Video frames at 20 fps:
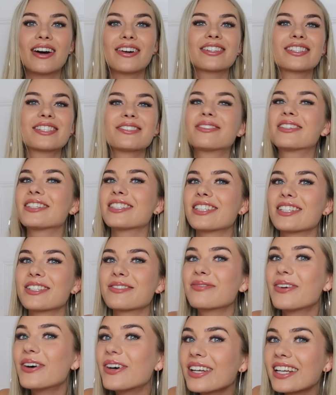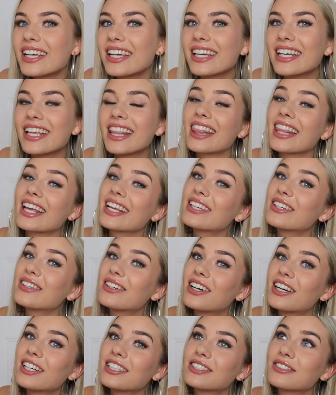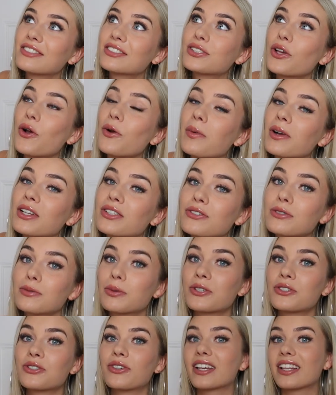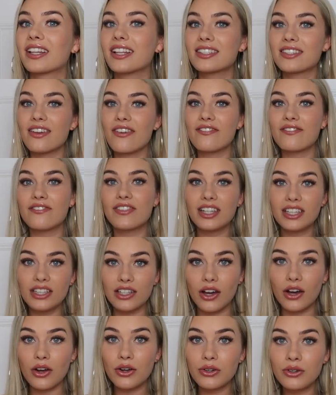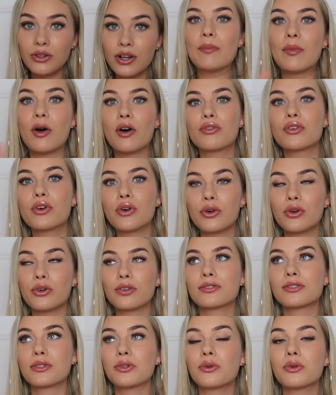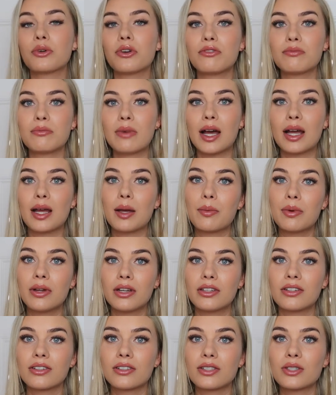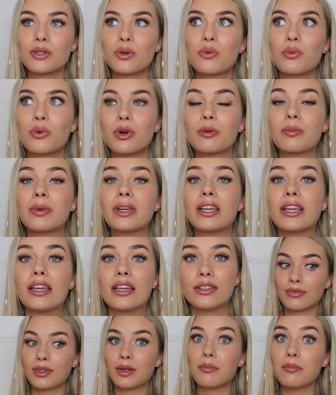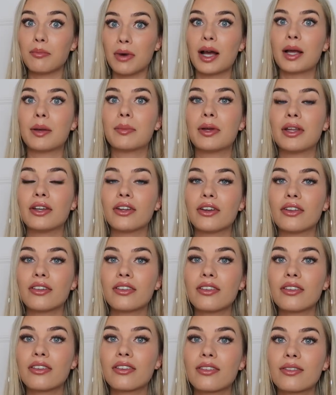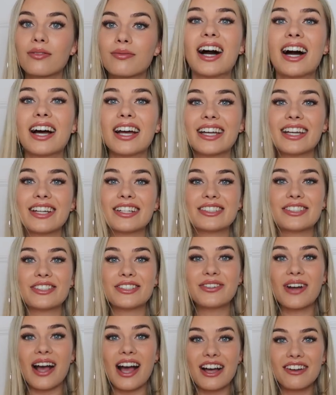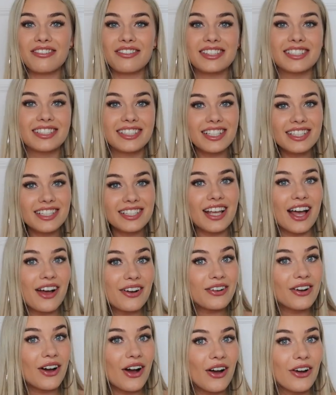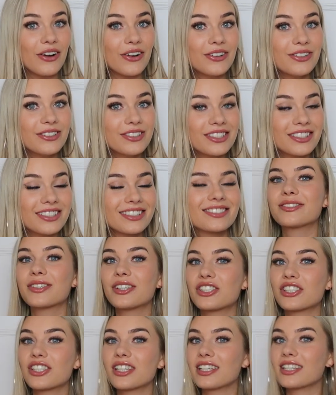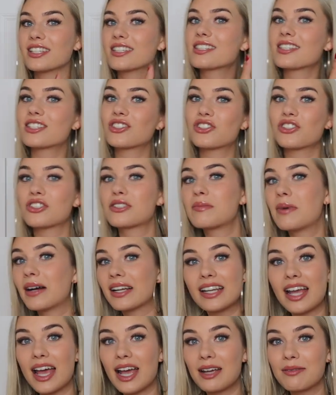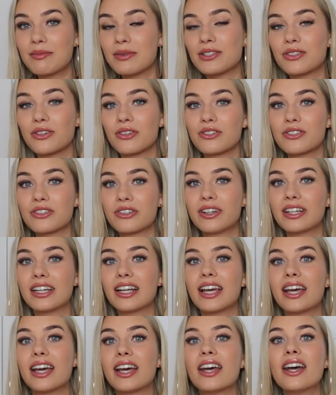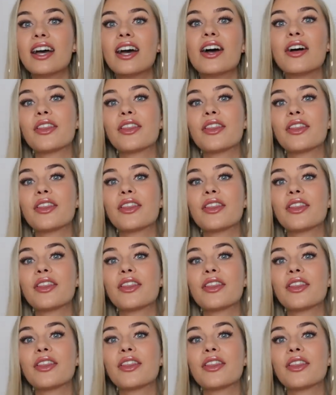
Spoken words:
out to Princess Polly. Thank you guys so much for sponsoring this video. But of course, all of my opinions will be my opinions. I do have a discount code, which is just my name. It's on screen here,